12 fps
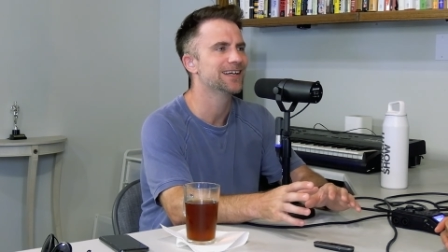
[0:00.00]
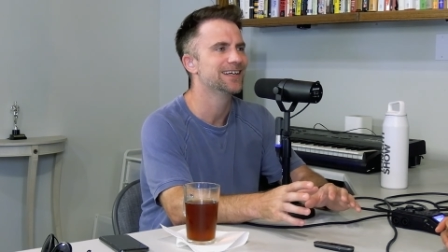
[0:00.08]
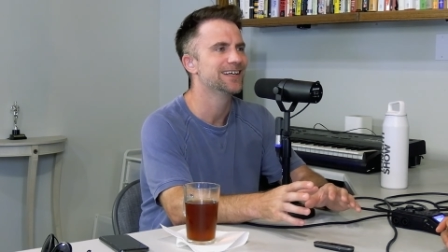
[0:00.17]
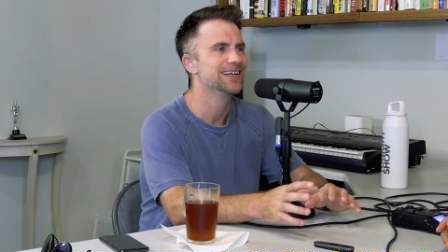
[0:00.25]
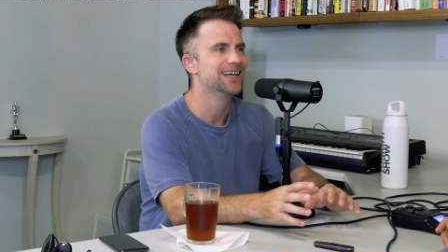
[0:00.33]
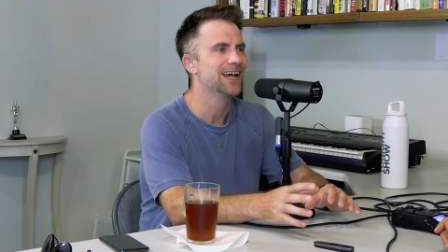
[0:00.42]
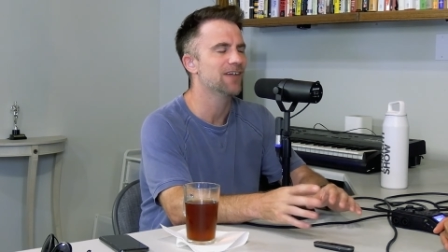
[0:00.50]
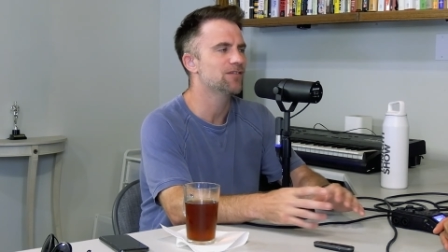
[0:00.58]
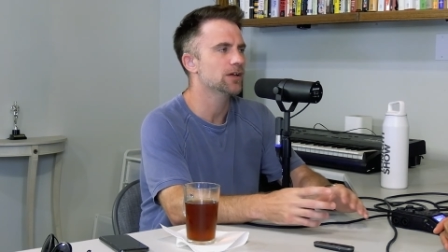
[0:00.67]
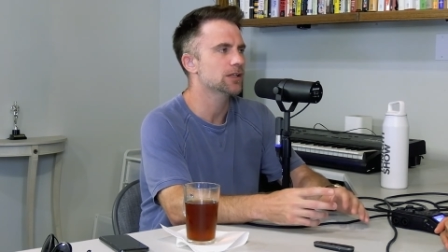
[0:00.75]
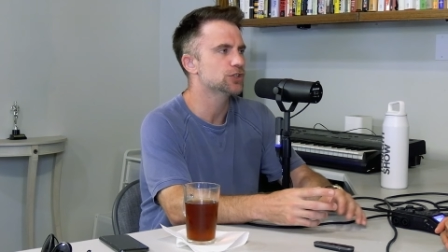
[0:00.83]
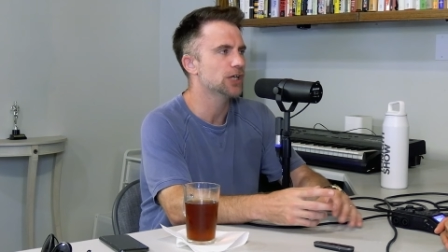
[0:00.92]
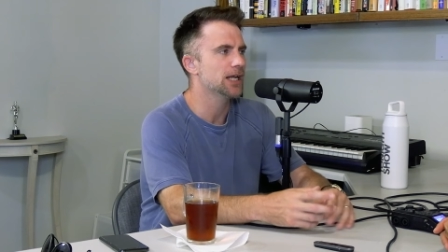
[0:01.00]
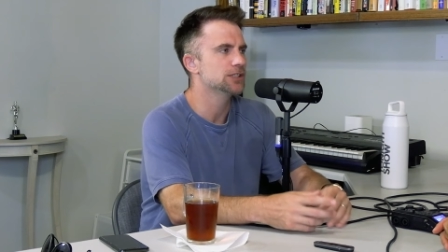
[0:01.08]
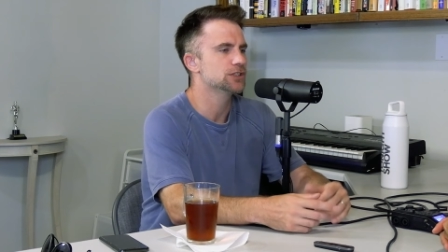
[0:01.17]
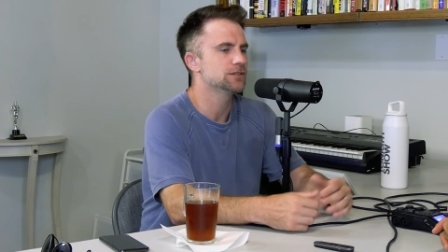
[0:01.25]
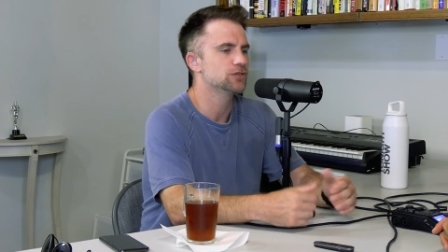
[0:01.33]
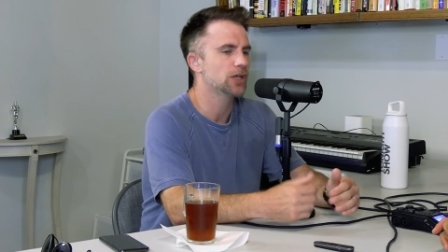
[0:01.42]
I felt the
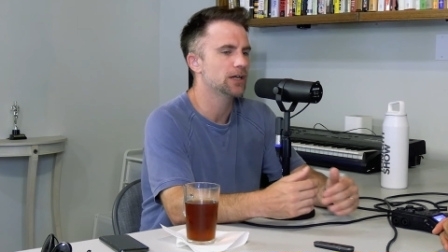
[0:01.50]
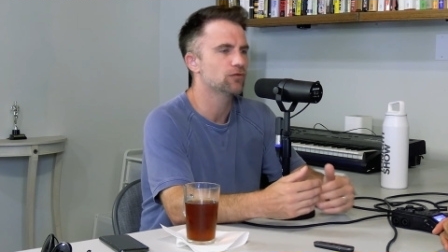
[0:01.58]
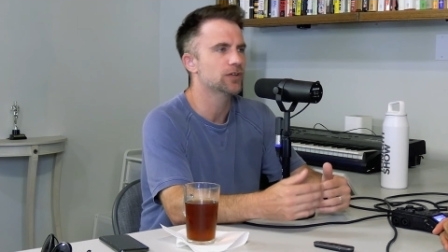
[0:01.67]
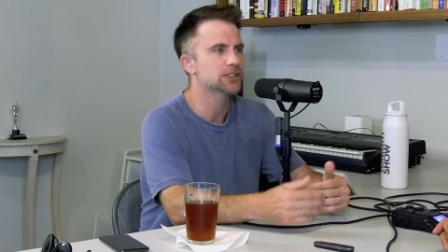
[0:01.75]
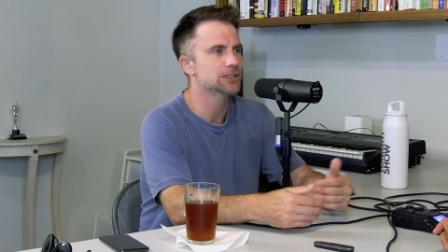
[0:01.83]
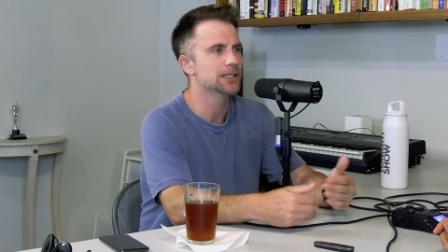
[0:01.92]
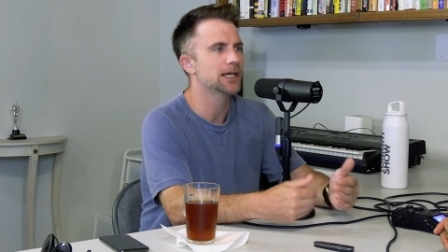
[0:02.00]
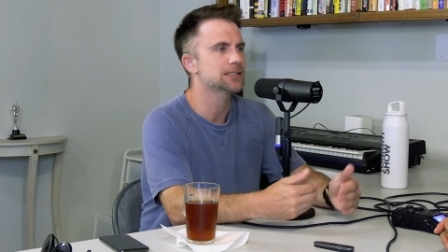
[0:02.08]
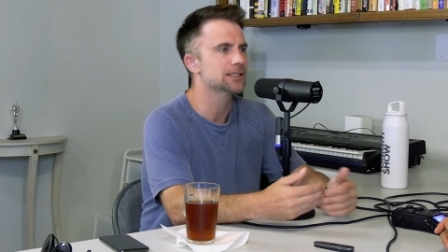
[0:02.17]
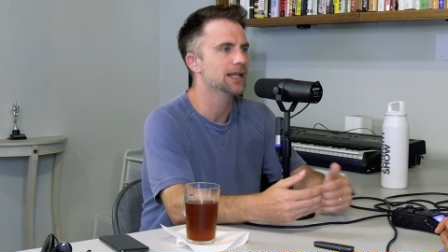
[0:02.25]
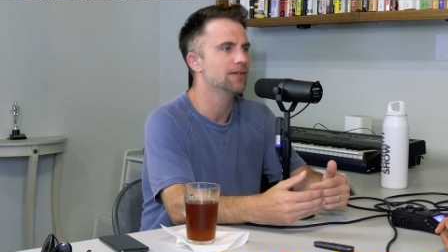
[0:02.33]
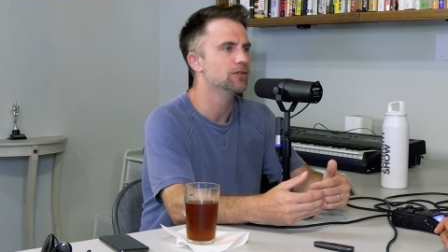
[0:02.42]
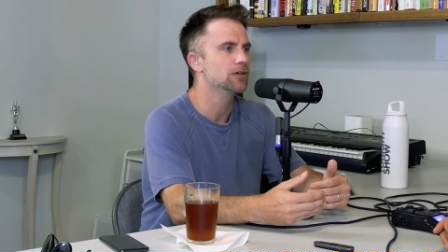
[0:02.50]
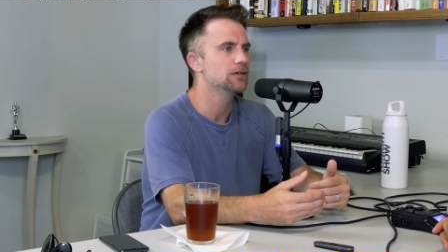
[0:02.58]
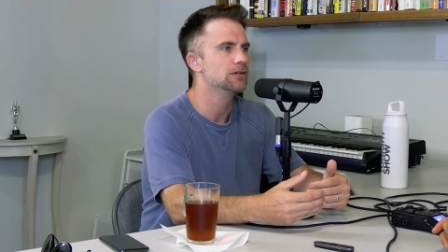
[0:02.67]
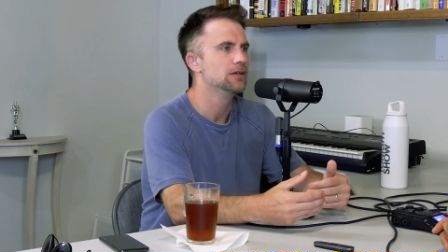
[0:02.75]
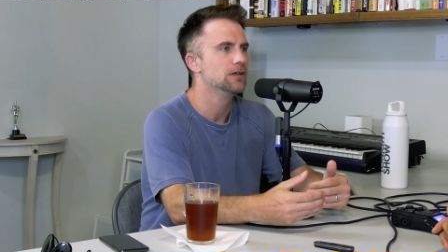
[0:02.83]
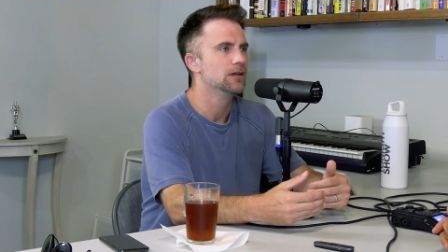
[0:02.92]
challenges of trying to reach the next
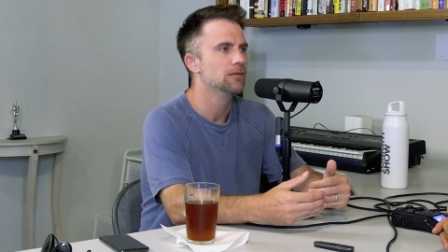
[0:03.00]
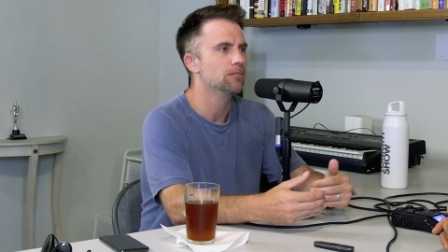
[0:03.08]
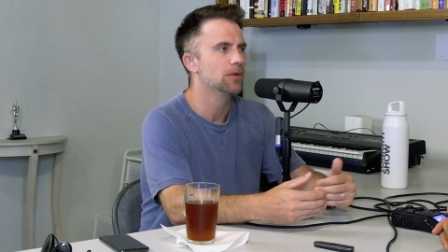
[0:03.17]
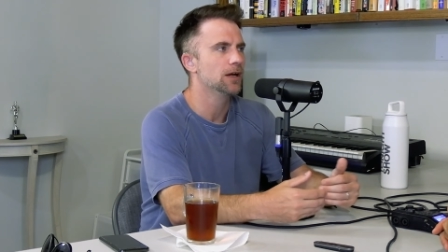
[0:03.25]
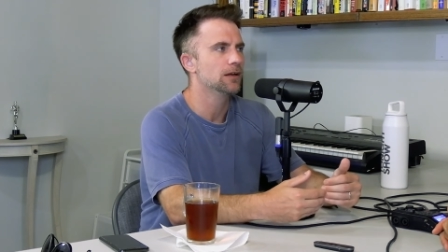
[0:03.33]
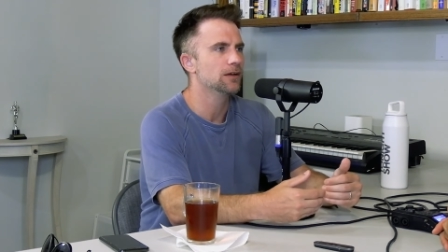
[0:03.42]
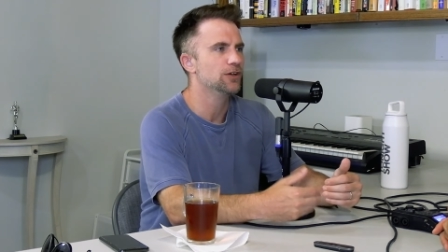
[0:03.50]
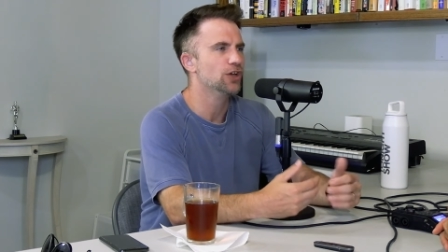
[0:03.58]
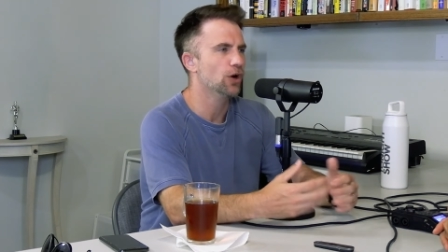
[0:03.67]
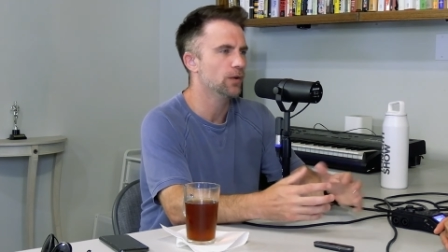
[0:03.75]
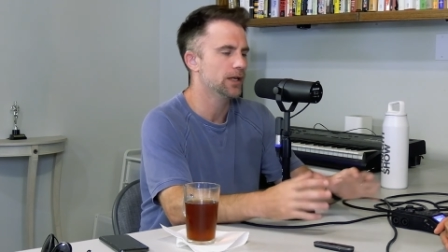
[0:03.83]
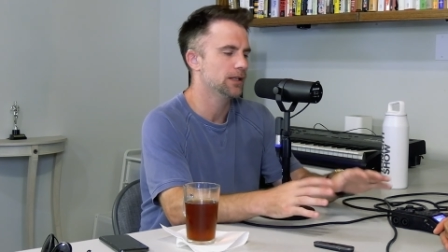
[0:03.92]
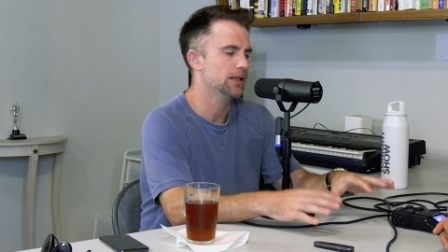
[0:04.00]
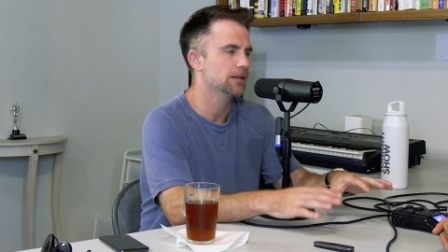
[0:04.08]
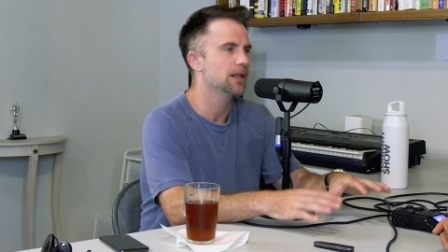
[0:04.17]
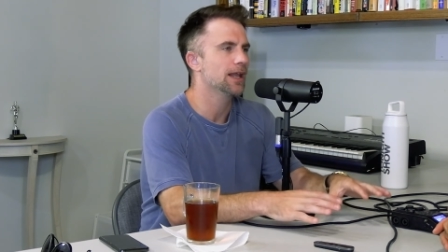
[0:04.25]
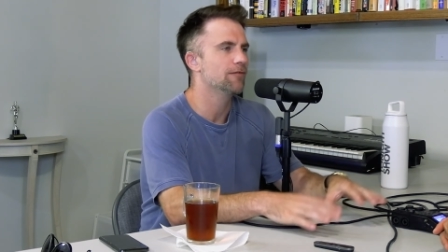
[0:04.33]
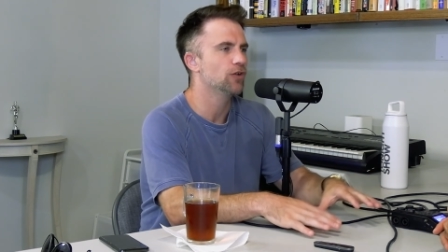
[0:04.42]
level, but knowing that
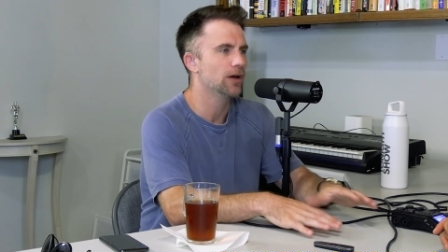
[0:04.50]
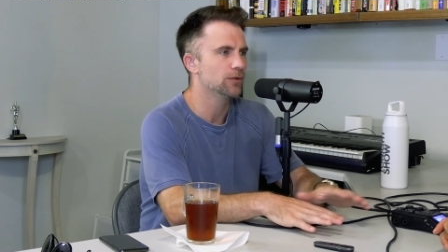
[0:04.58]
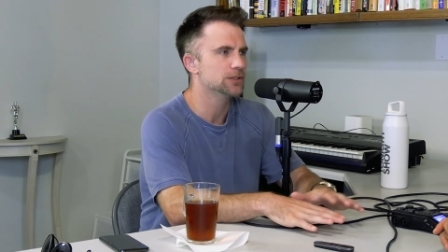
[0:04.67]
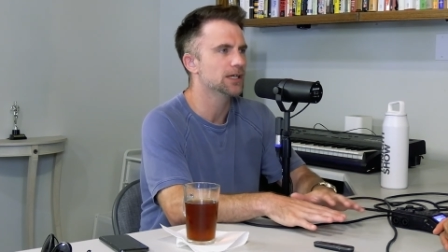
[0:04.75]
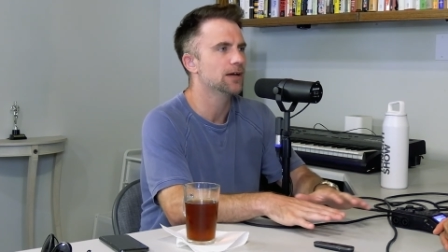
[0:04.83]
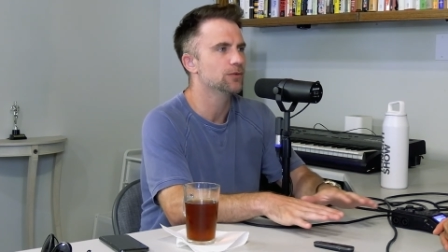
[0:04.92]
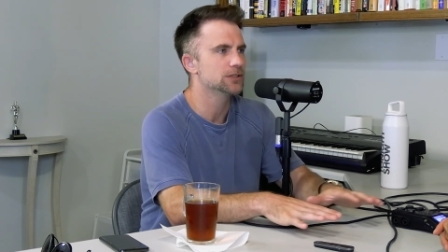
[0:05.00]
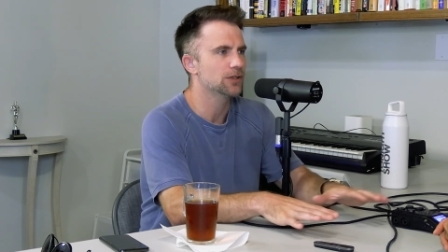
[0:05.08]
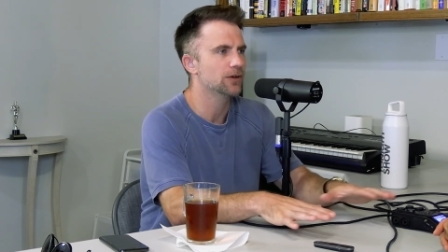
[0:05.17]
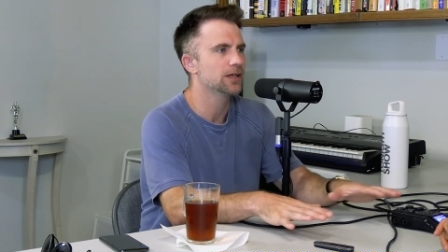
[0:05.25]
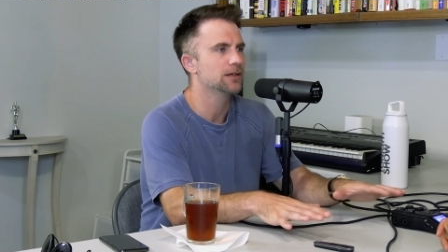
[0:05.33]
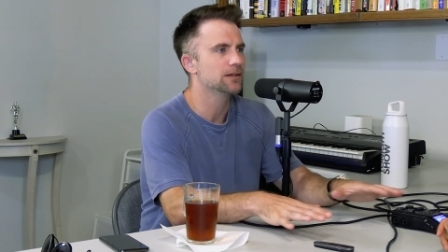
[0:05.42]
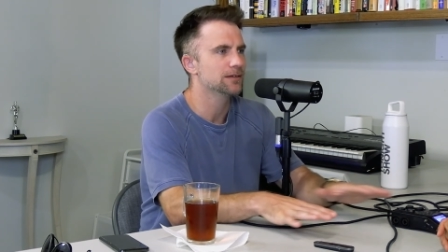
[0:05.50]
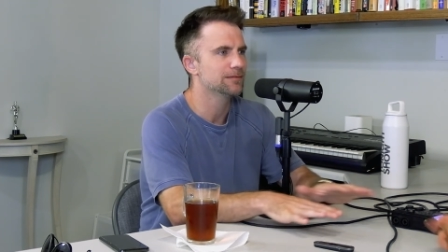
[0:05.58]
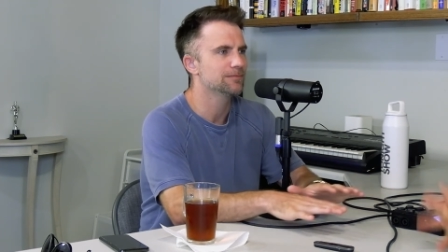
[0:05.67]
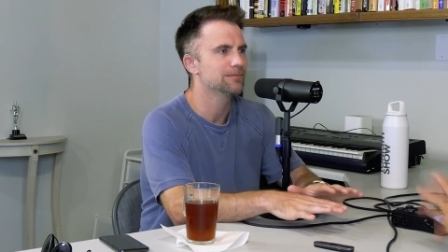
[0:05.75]
the level I was at was going to be